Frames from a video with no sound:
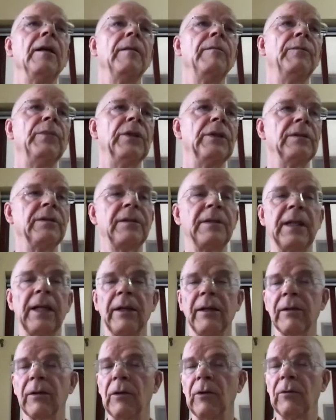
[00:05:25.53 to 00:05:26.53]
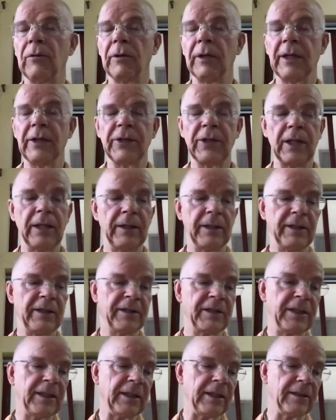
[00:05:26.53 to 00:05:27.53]
birth, death, old age and
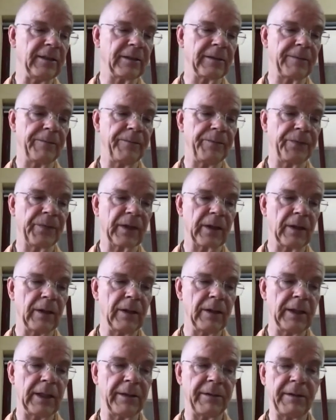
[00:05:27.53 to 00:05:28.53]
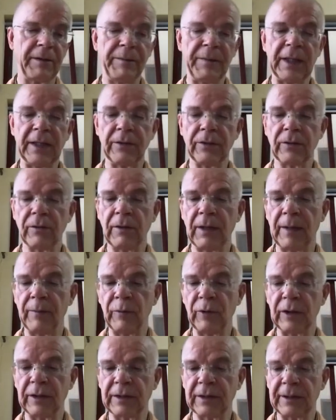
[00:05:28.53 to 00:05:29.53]
disease, el nacimiento, la
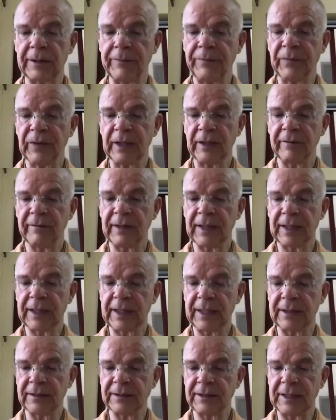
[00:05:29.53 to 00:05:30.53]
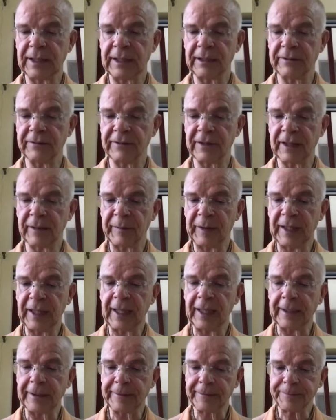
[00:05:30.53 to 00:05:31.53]
muerte, vejez y
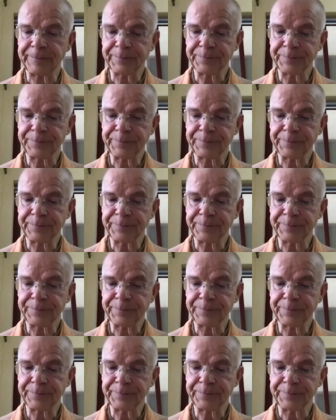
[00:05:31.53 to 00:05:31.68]
enfermedad.